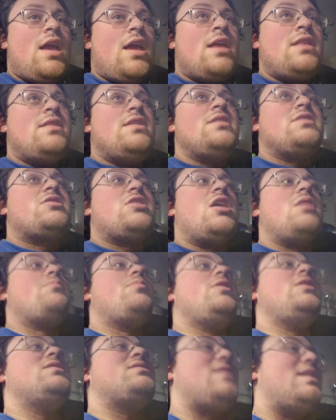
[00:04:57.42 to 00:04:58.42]
And these
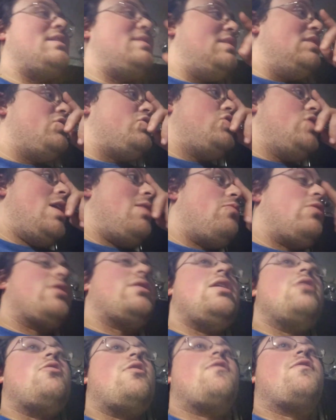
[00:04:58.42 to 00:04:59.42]
companies like Dish
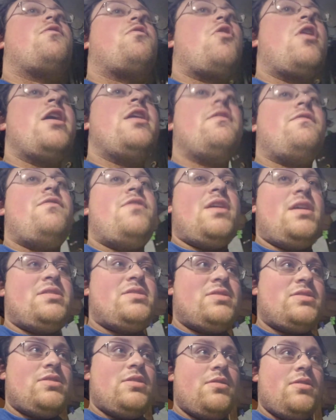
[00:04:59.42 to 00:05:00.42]
Network, they're afraid of
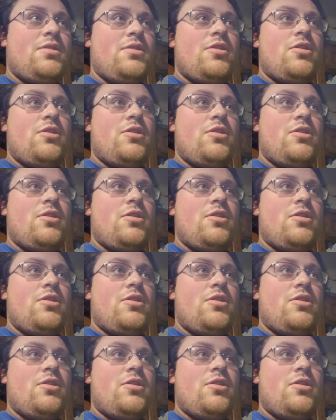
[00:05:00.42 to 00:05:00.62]
this.